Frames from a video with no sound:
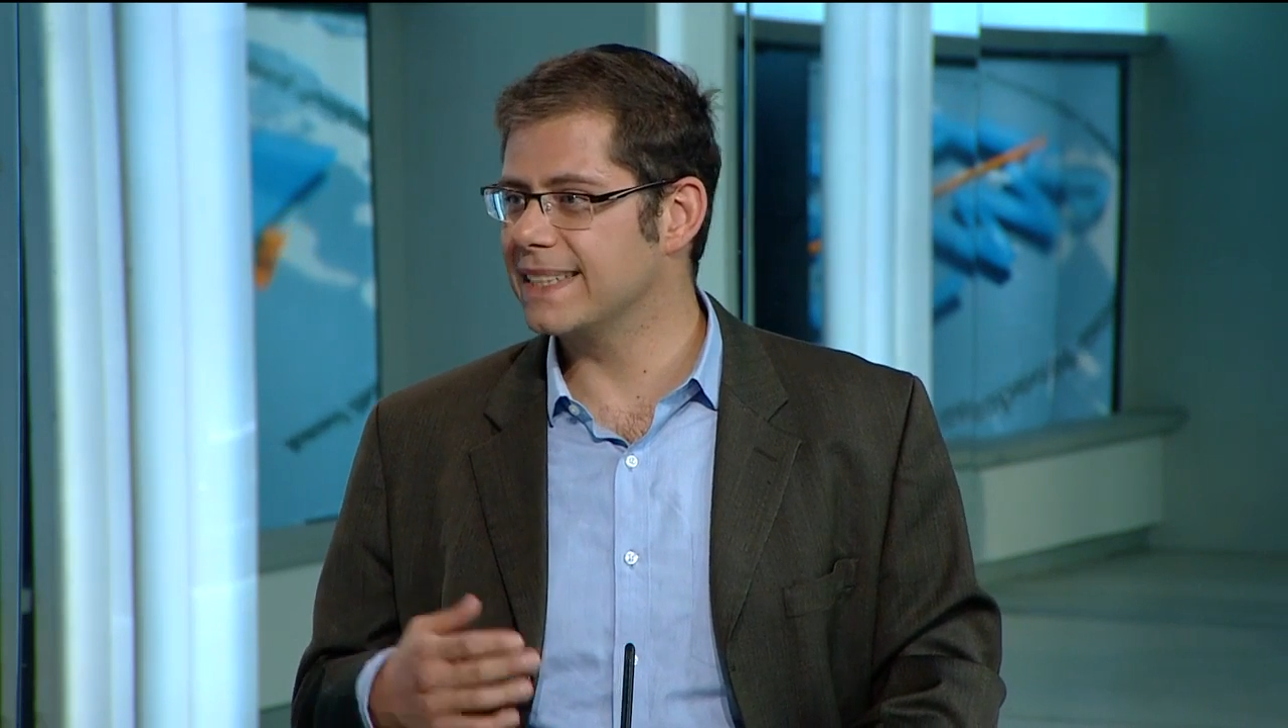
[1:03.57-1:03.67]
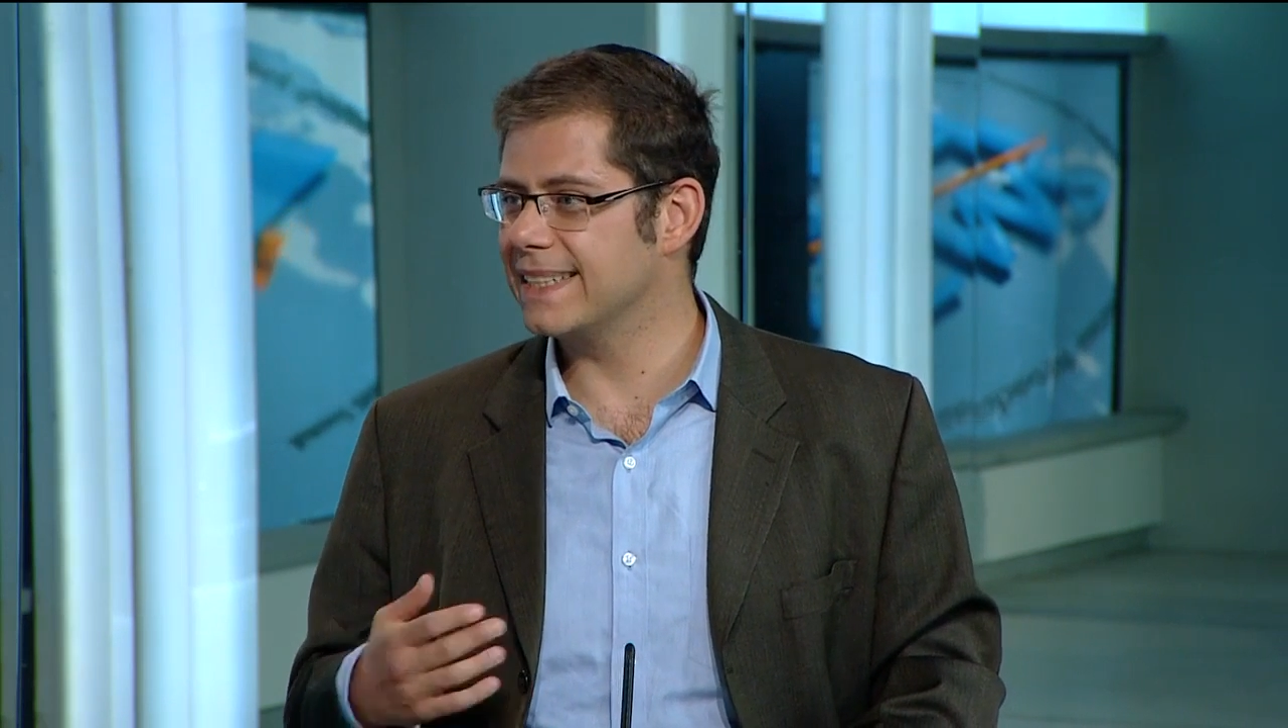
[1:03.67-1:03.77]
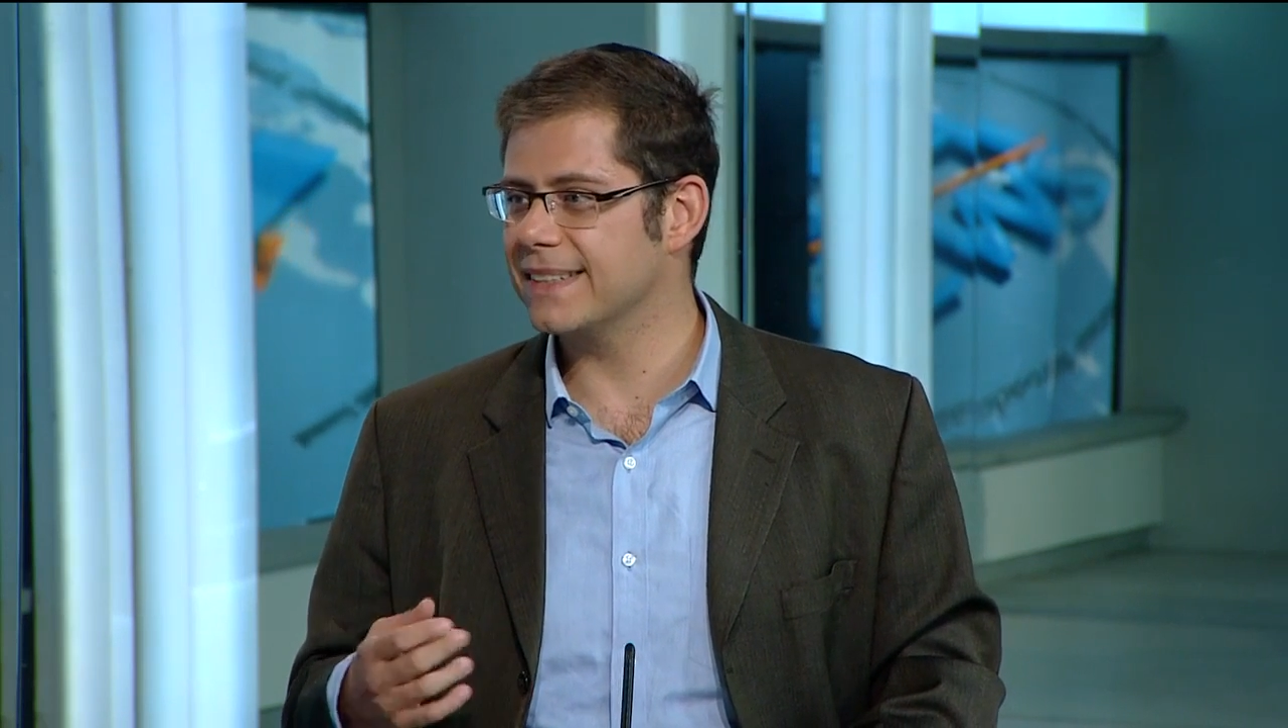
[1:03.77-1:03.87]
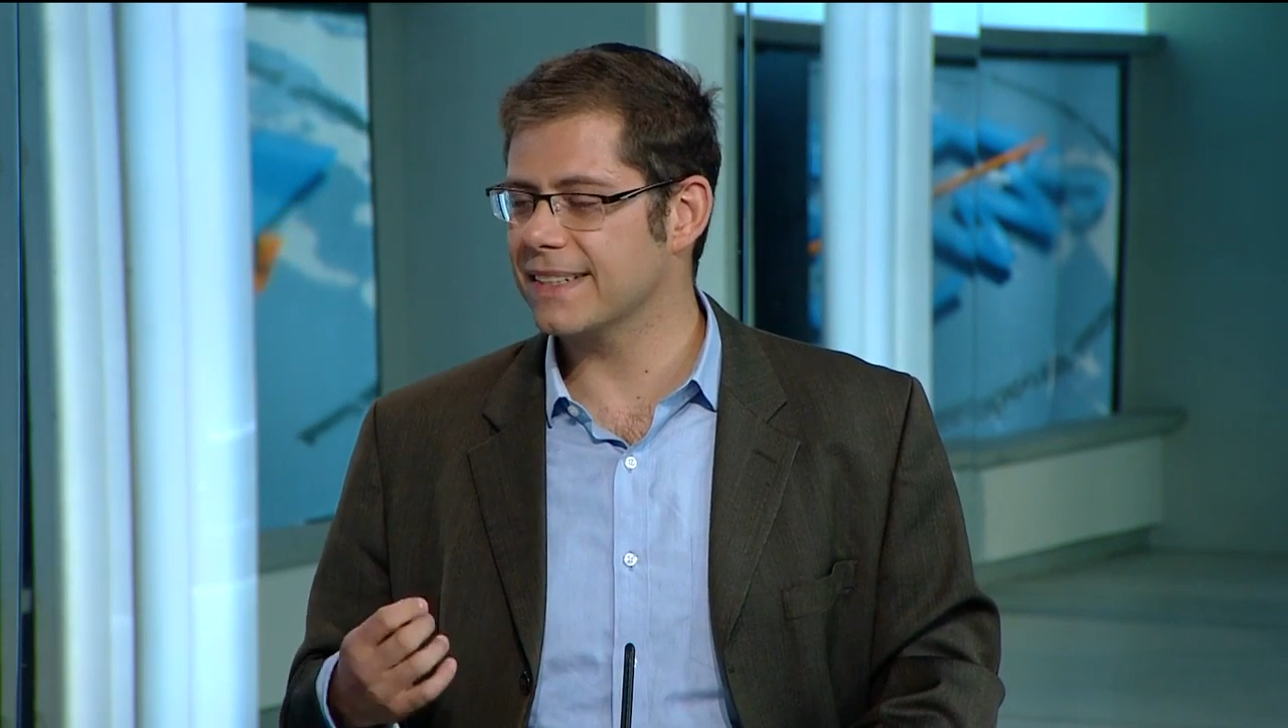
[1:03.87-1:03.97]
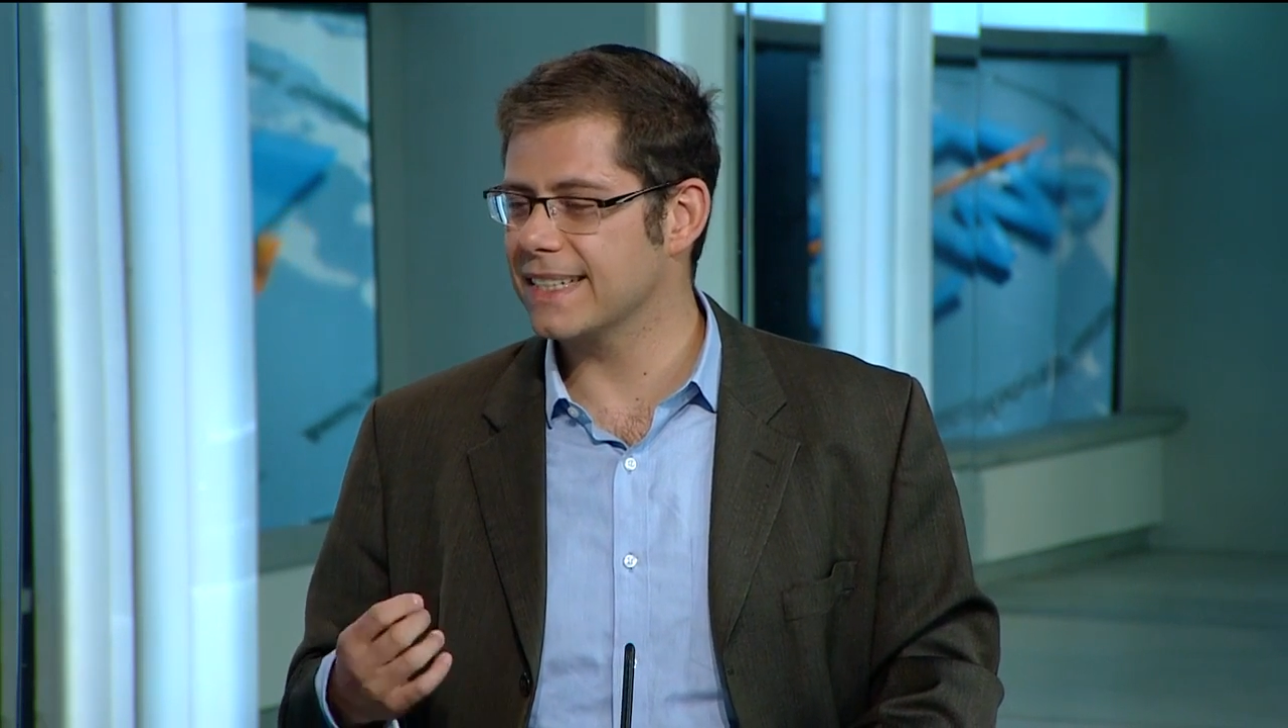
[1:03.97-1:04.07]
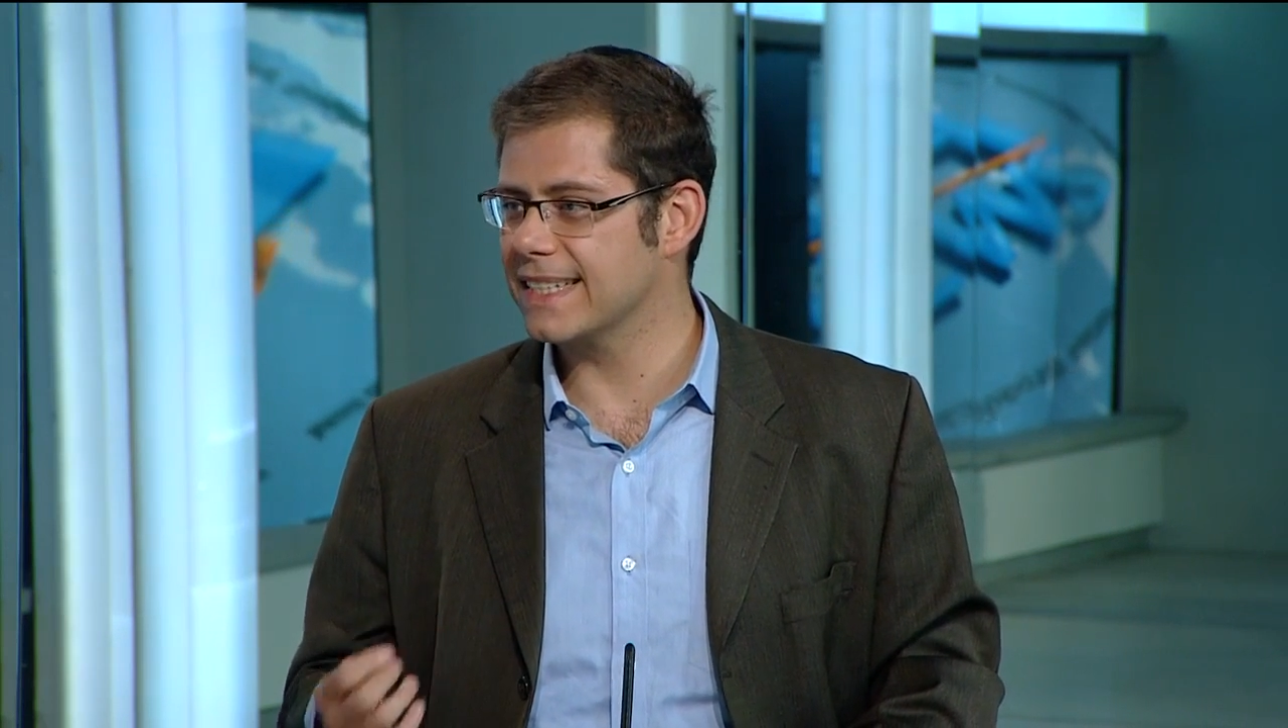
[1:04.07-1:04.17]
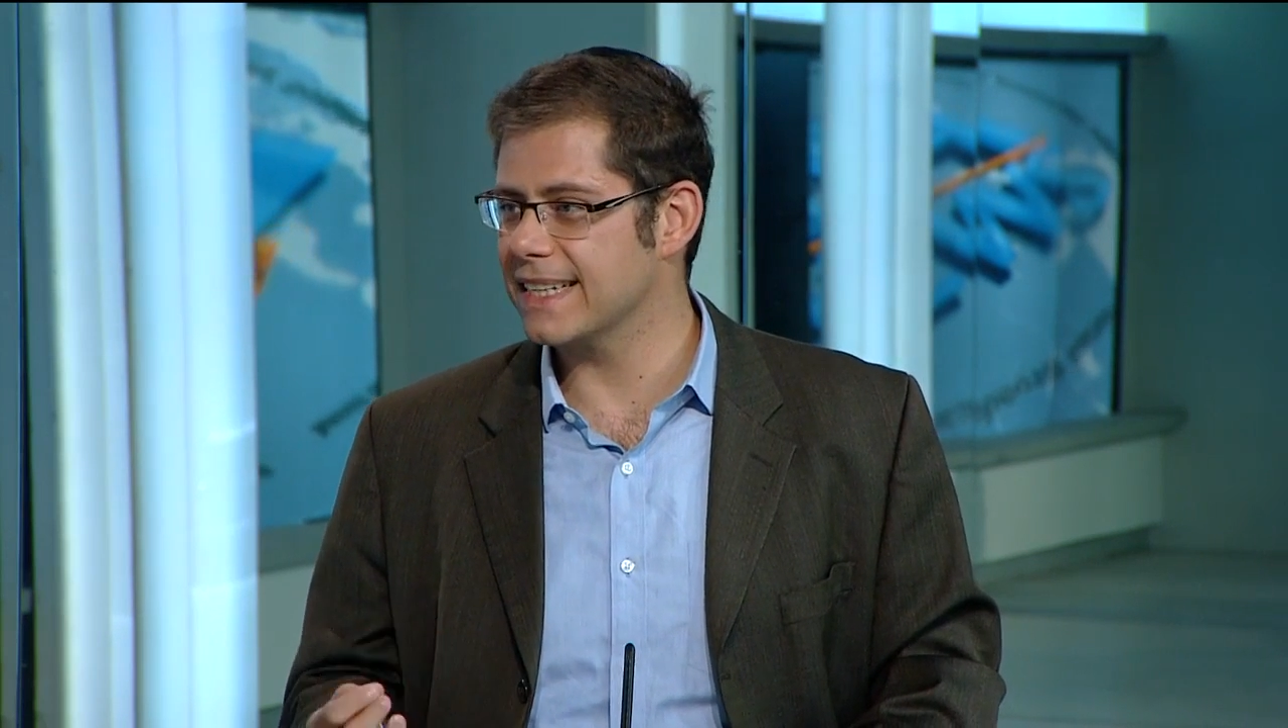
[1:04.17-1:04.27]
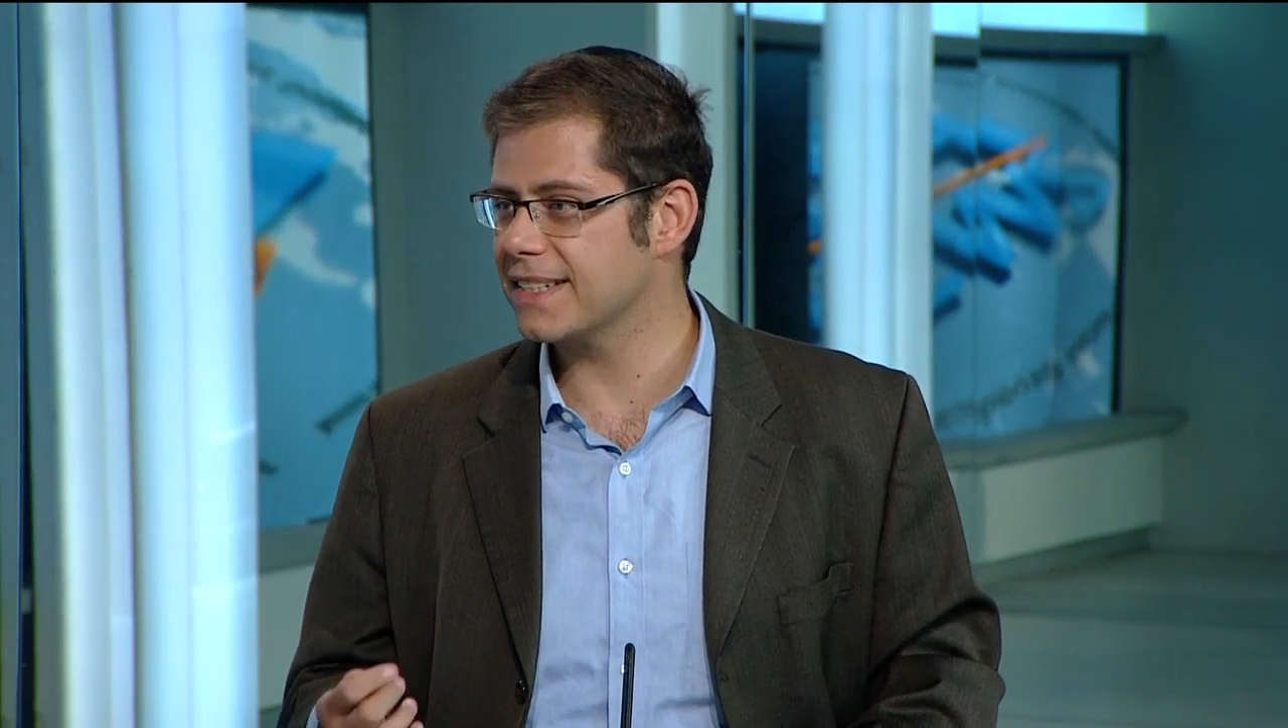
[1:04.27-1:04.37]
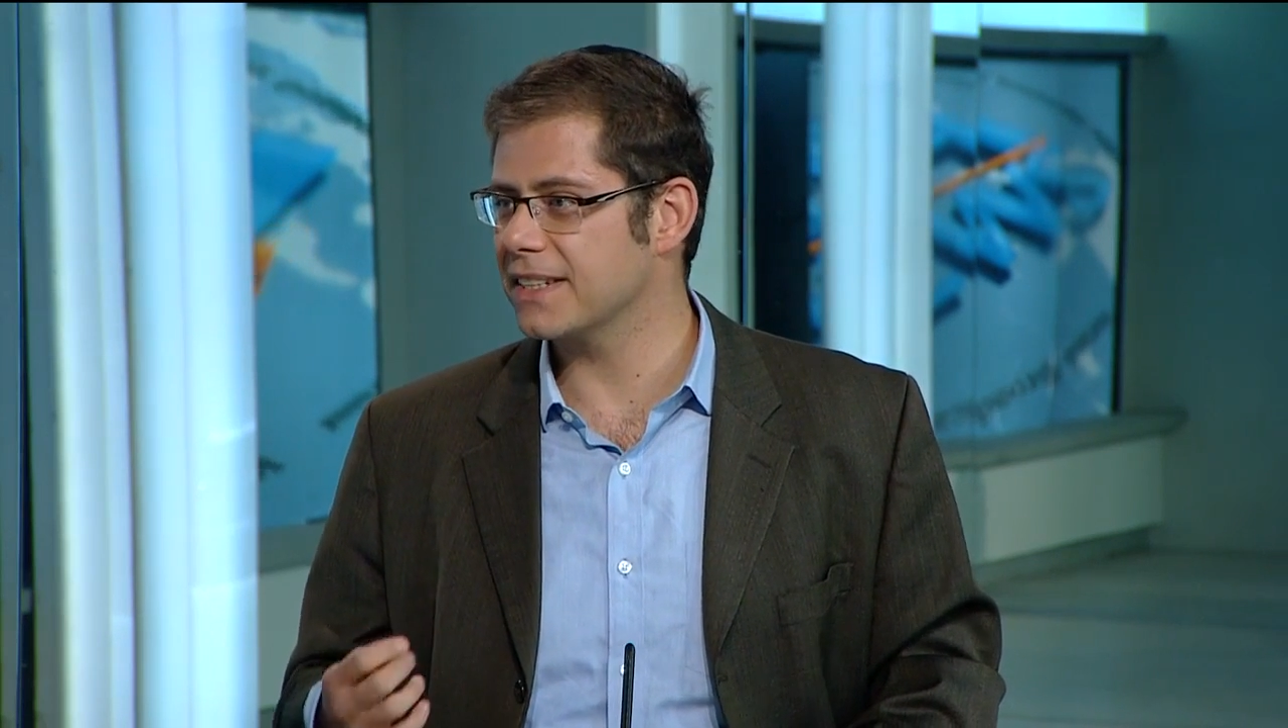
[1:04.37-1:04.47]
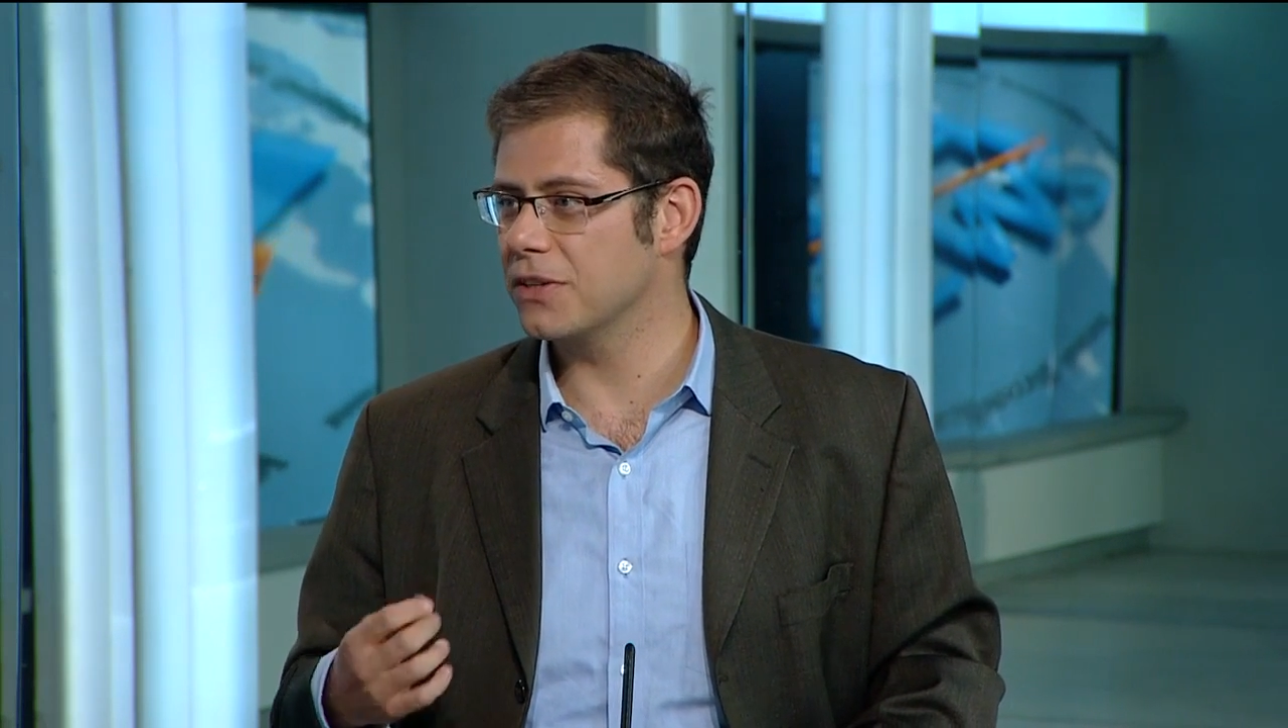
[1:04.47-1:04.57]
didn't
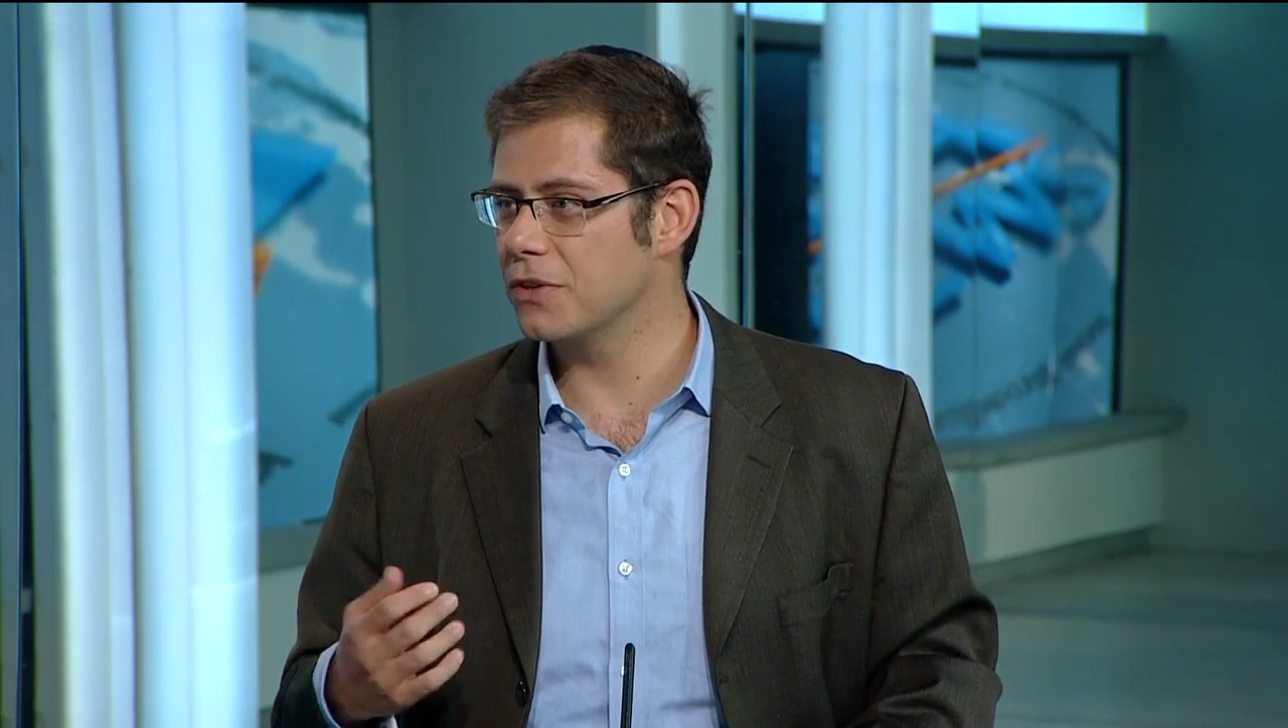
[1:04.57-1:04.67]
exist